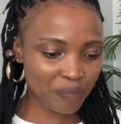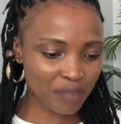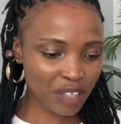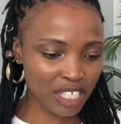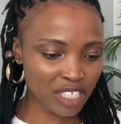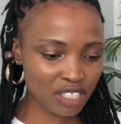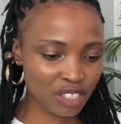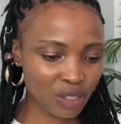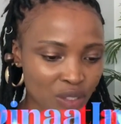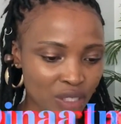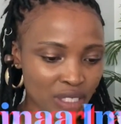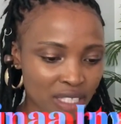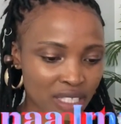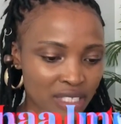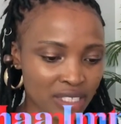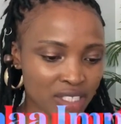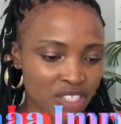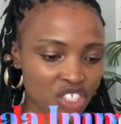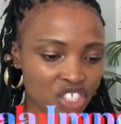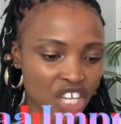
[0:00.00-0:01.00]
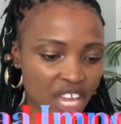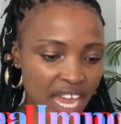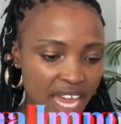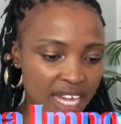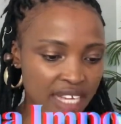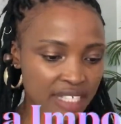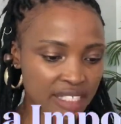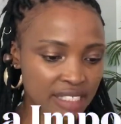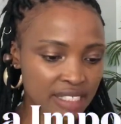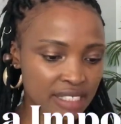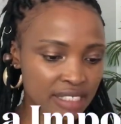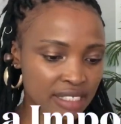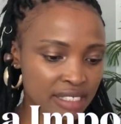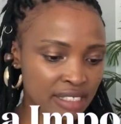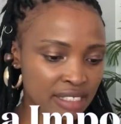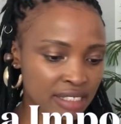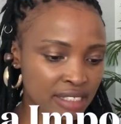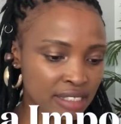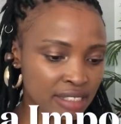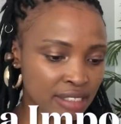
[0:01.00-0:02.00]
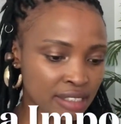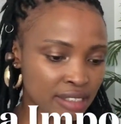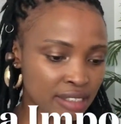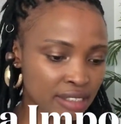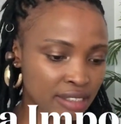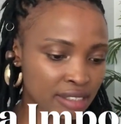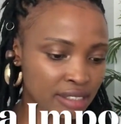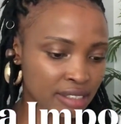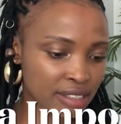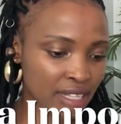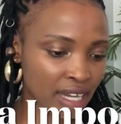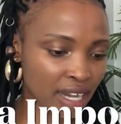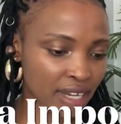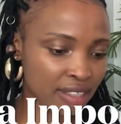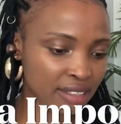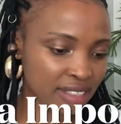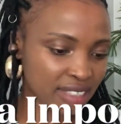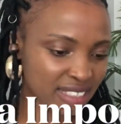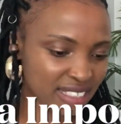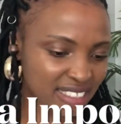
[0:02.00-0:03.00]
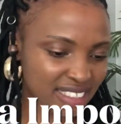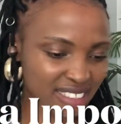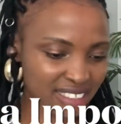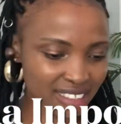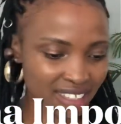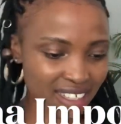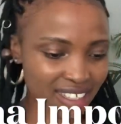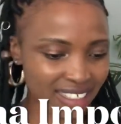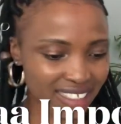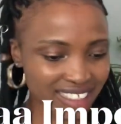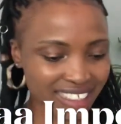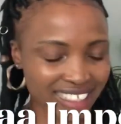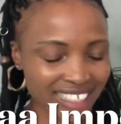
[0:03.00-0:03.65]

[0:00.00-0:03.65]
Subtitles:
It's called the Shan Tian.